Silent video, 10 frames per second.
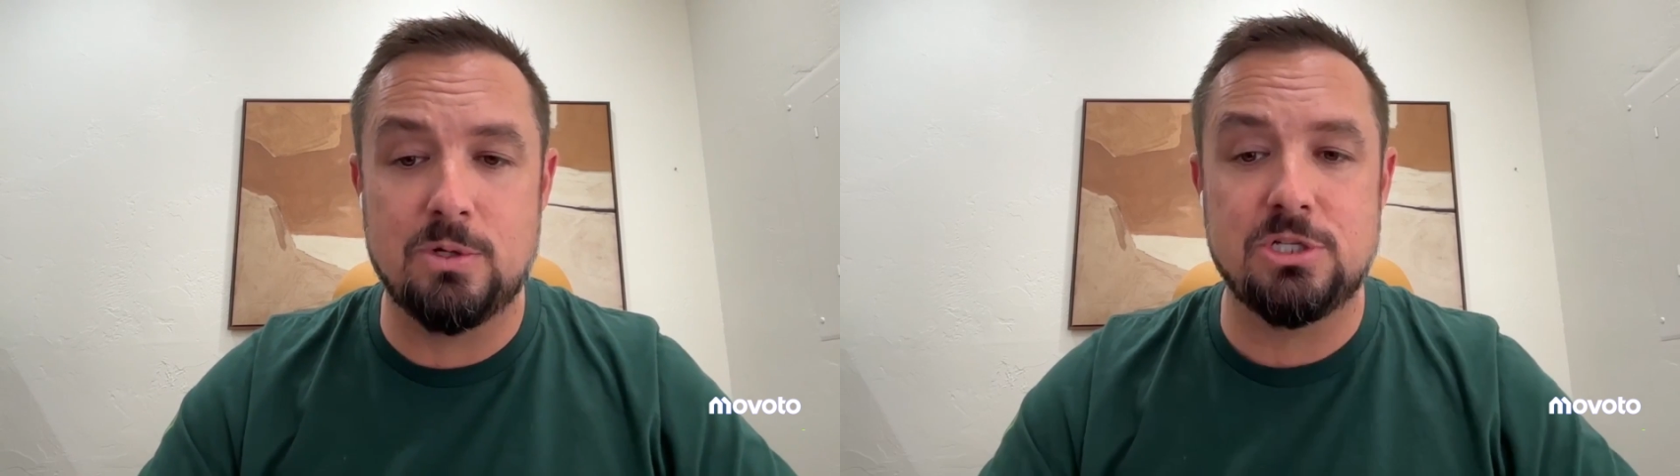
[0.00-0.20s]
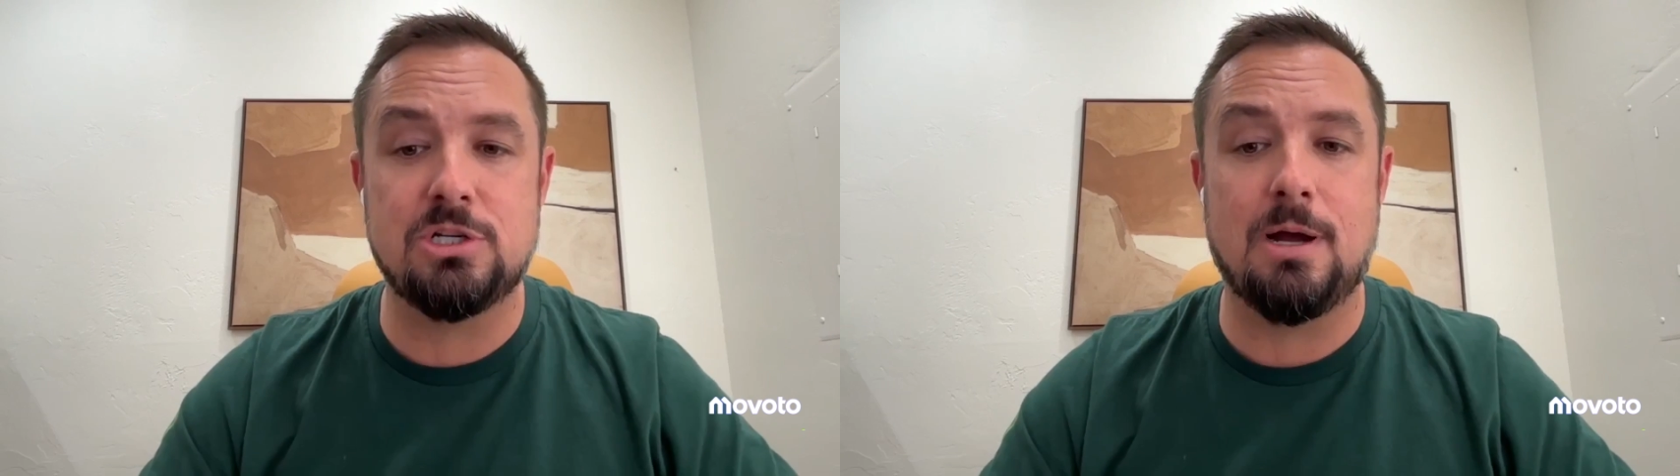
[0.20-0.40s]

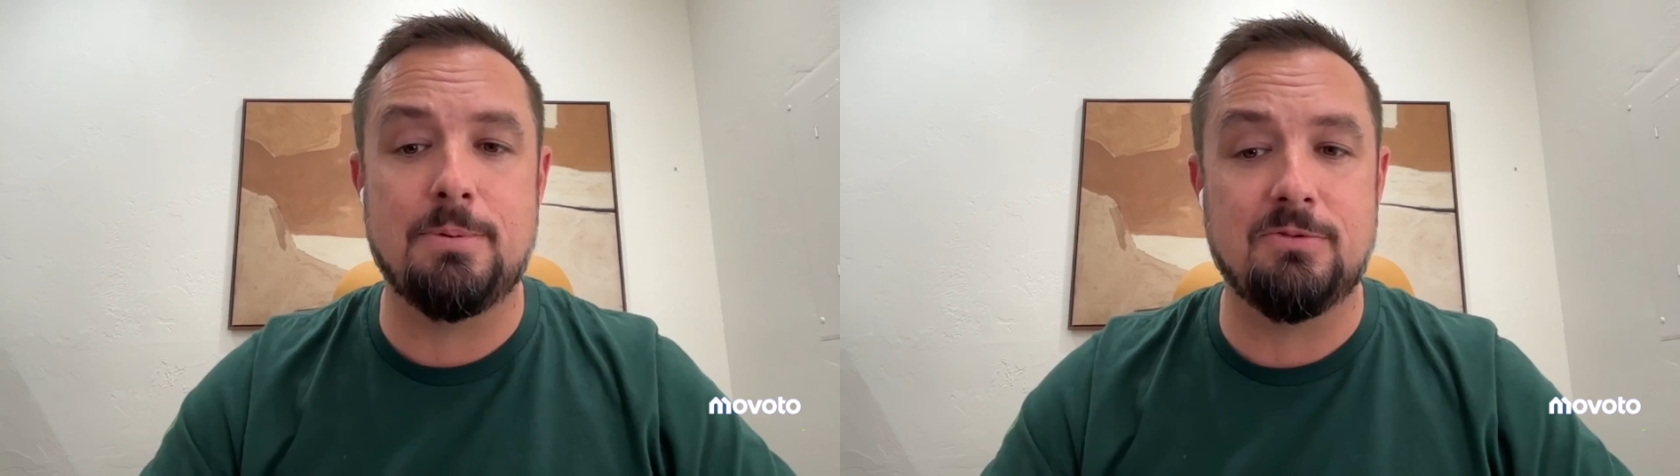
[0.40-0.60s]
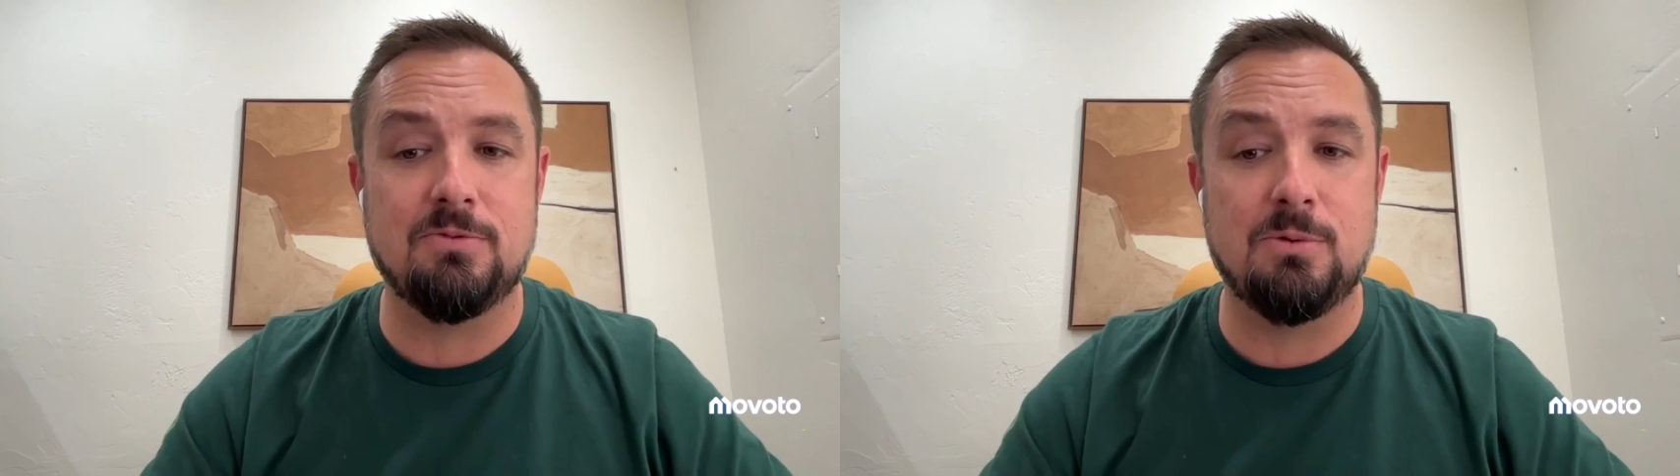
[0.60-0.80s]
when
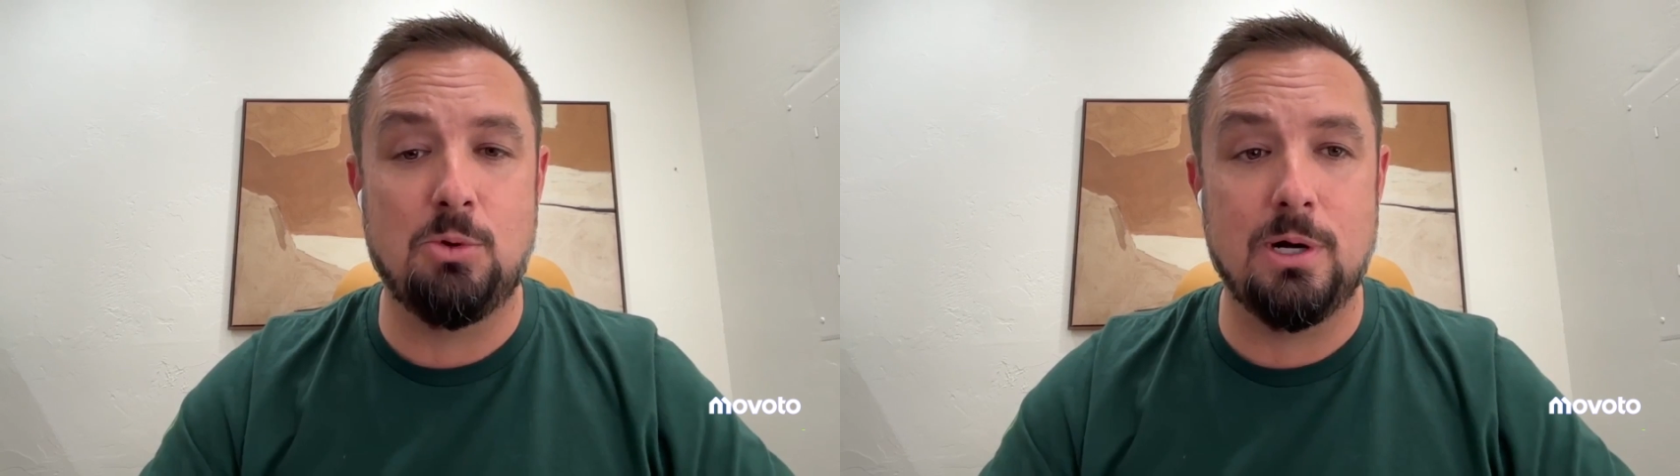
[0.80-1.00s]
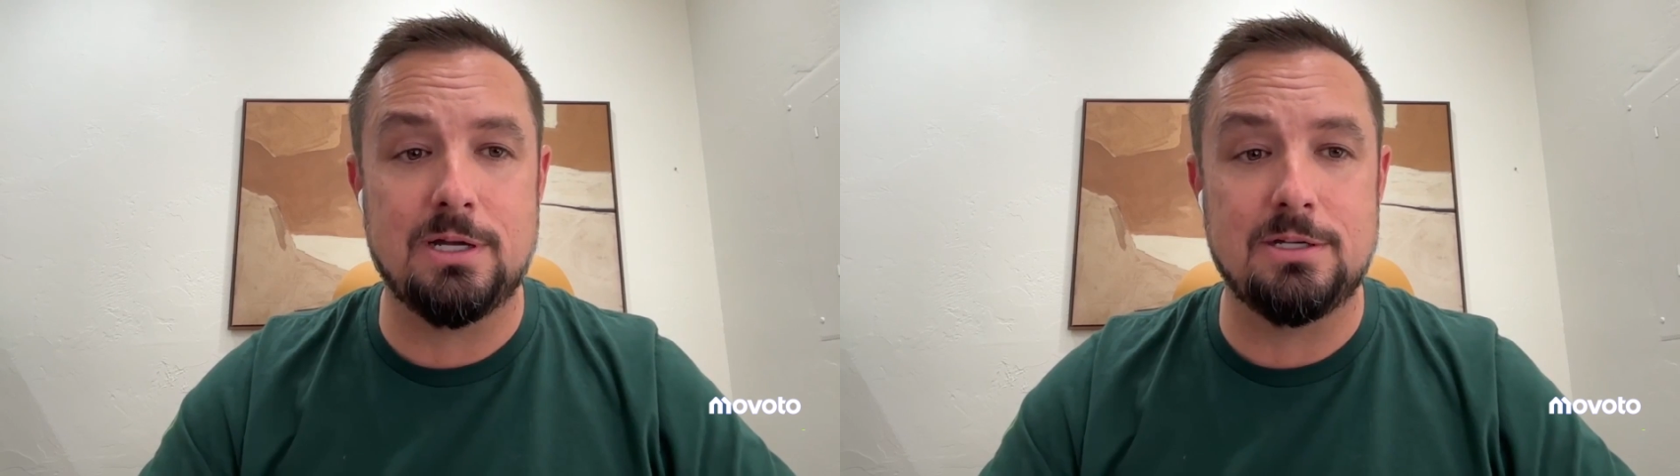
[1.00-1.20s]
shopping for a
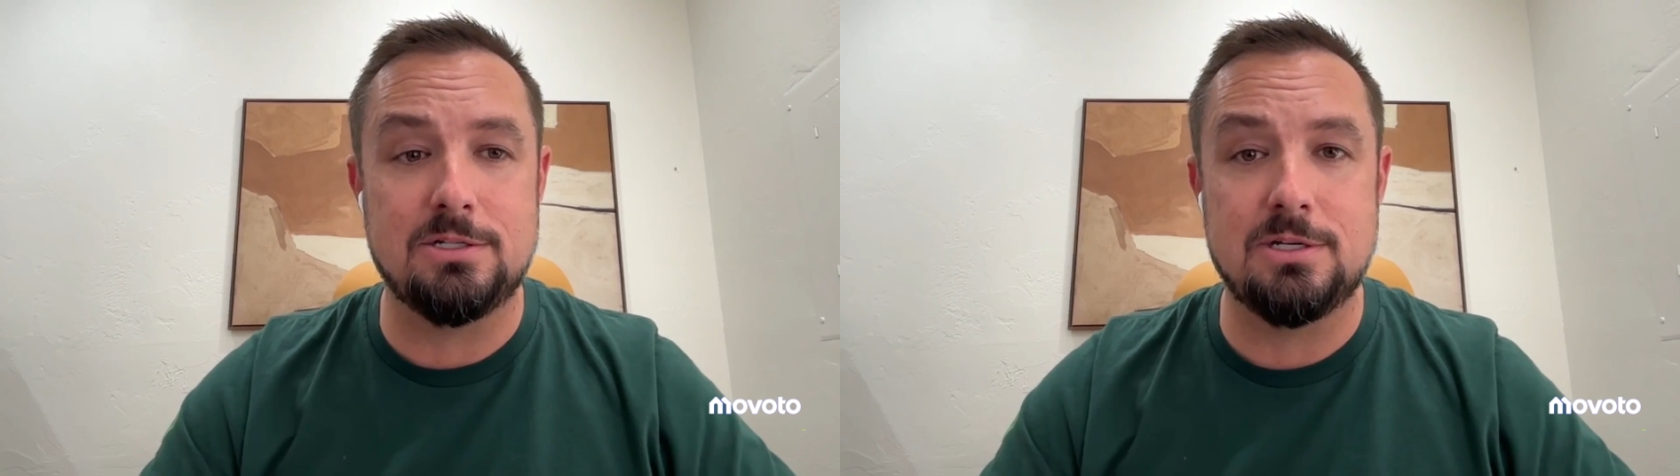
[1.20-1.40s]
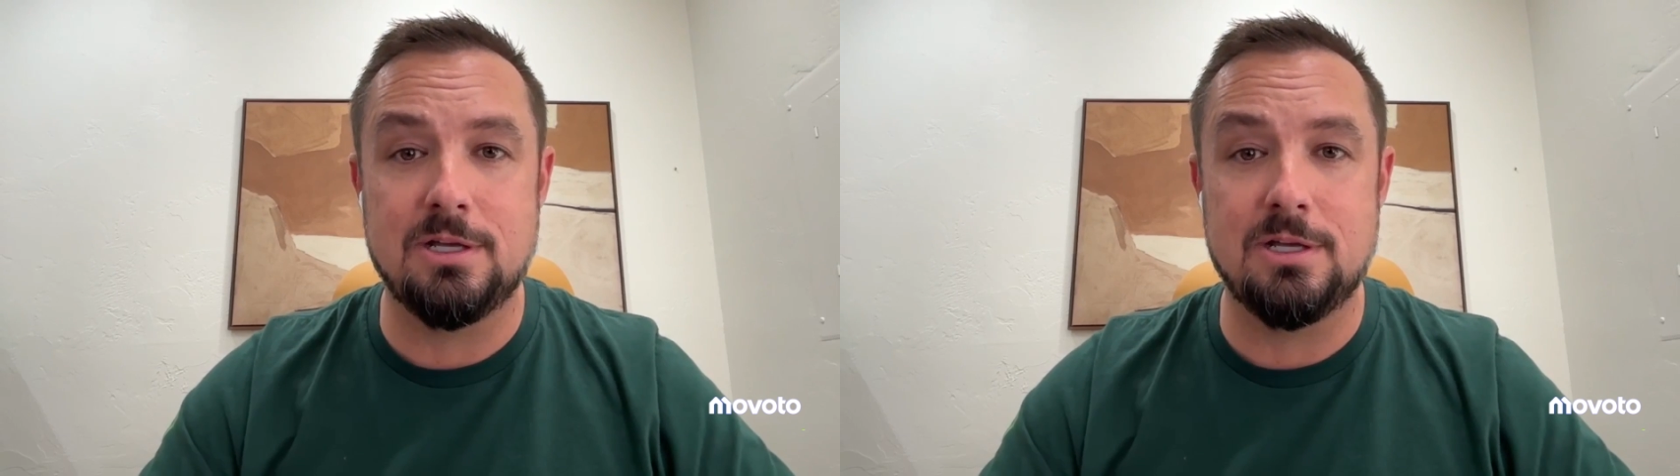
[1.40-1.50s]
mortgage.